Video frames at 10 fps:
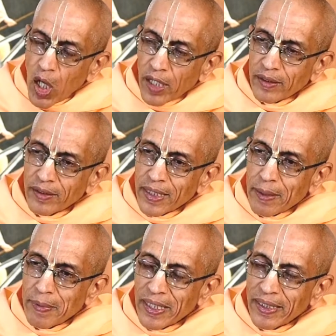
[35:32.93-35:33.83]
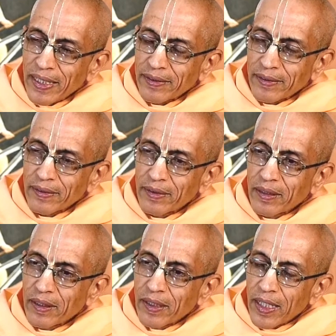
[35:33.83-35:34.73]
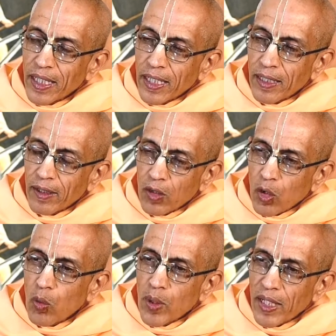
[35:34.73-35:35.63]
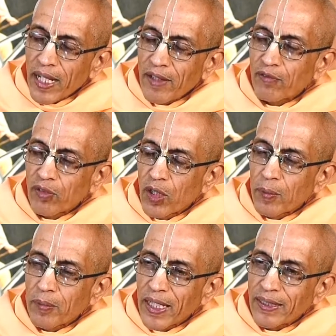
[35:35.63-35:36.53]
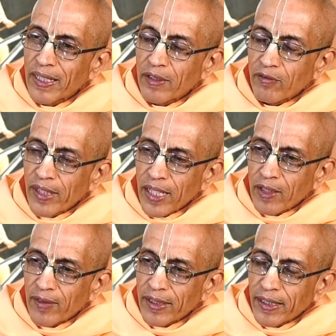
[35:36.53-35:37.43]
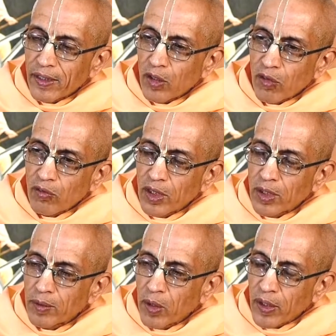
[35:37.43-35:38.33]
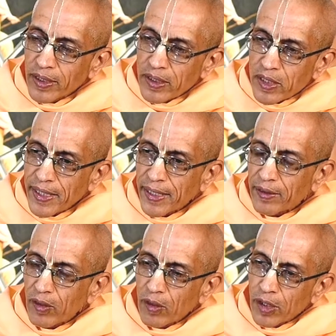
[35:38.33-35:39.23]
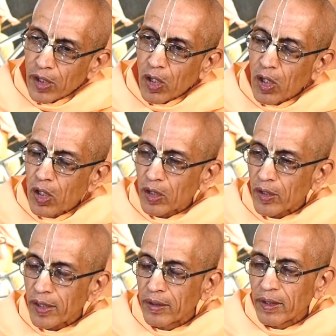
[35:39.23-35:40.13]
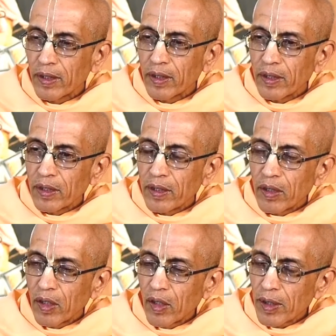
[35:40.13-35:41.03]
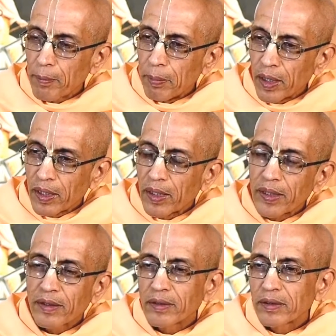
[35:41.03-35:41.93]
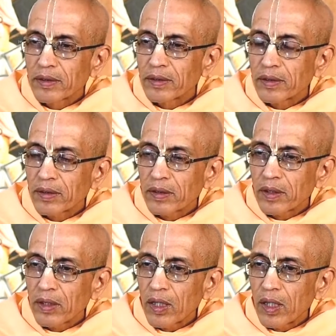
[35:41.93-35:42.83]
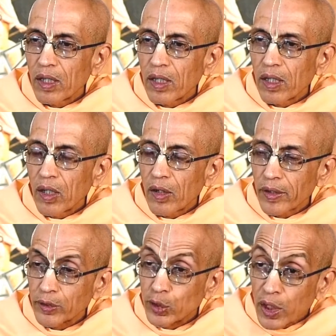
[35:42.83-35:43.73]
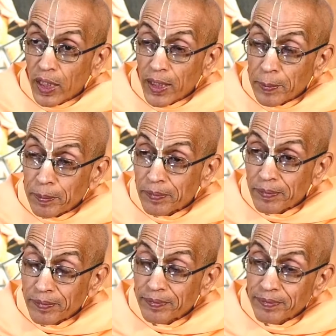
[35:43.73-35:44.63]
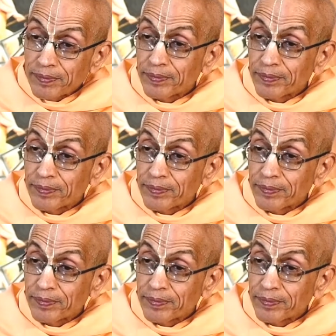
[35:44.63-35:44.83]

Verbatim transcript: or they may get a lower life form like that of an aquatic or a worm or an insect or a dog or a, or a bird or a germ